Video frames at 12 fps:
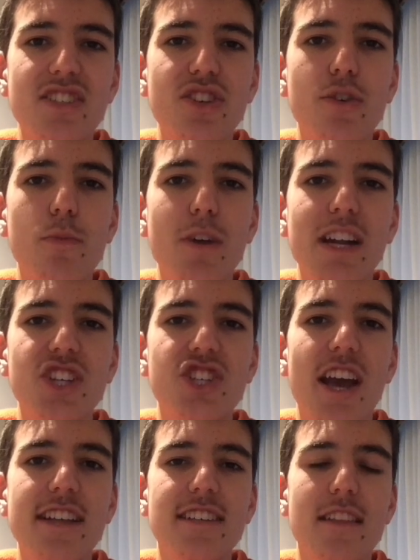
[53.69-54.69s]
it's a good winning
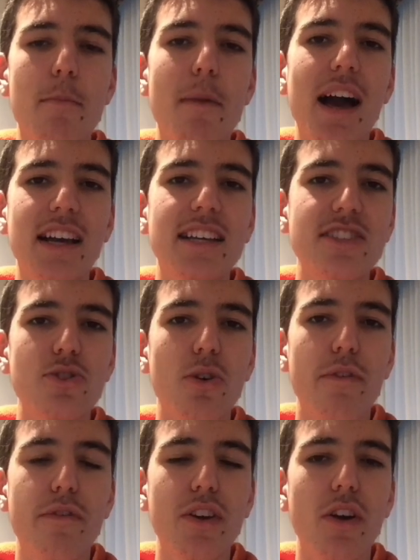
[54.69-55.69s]
chance, and the market's
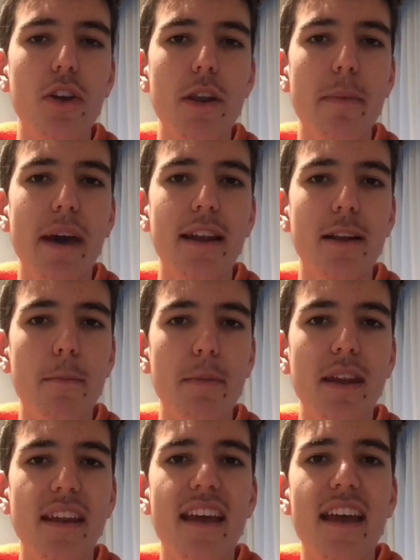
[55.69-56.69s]
sort of forgotten about it a
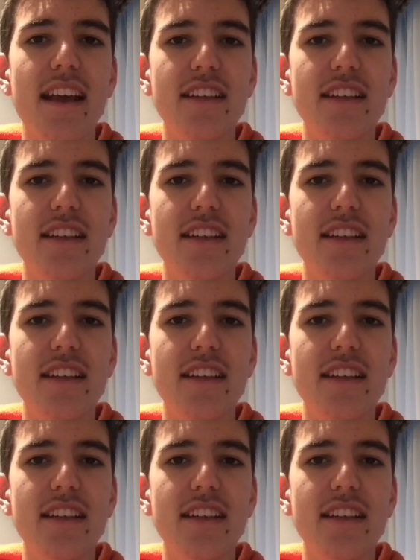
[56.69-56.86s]
bit.